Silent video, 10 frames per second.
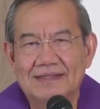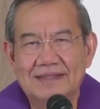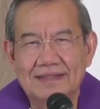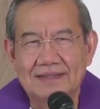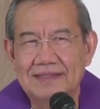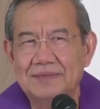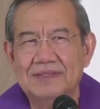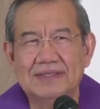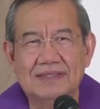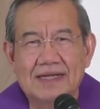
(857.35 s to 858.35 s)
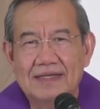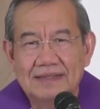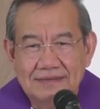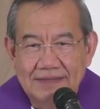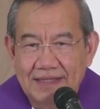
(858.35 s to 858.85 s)
This was a
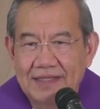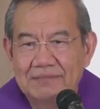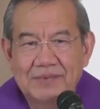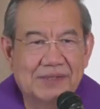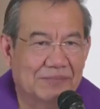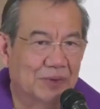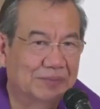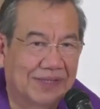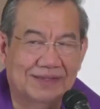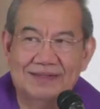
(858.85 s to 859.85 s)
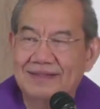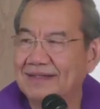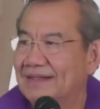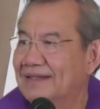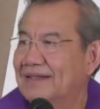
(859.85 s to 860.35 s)
God and me moment.
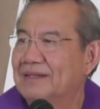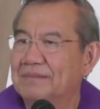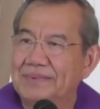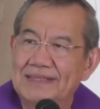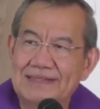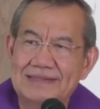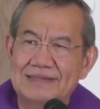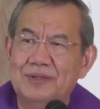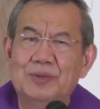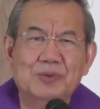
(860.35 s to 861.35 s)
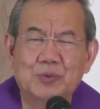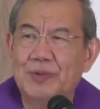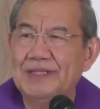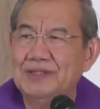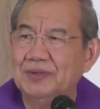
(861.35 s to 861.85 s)
Please don't
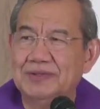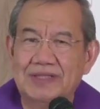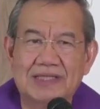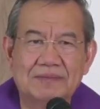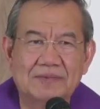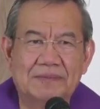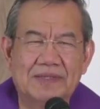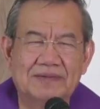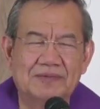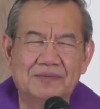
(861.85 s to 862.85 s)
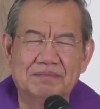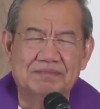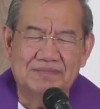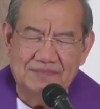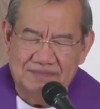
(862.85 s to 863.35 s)
waste your time about
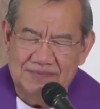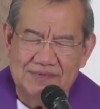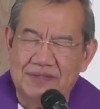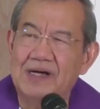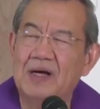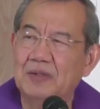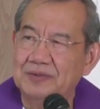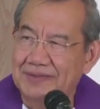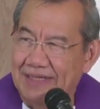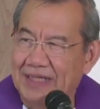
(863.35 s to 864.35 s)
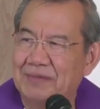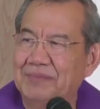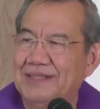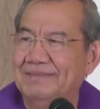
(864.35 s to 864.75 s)
crowd and me.